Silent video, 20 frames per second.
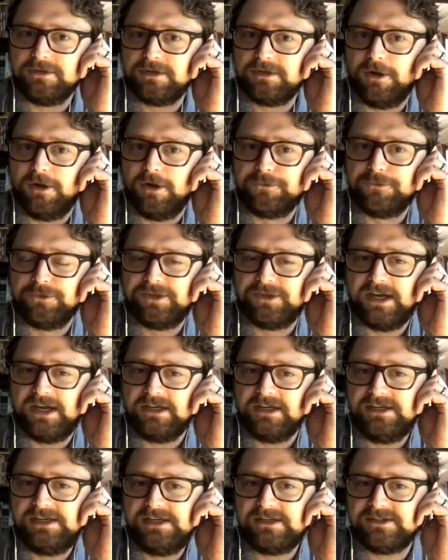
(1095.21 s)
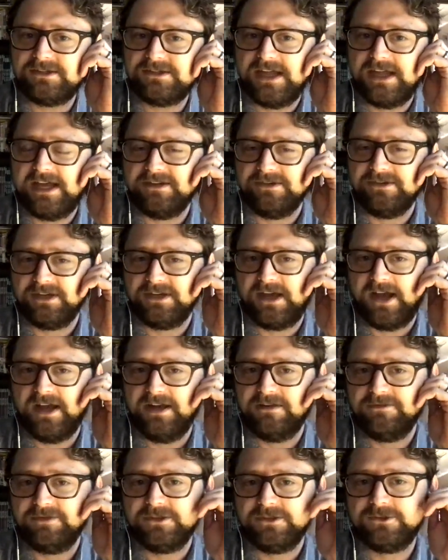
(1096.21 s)
cultural techniques as a
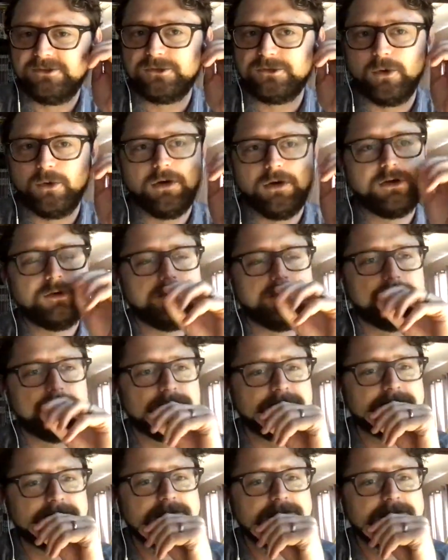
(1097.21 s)
kind of historical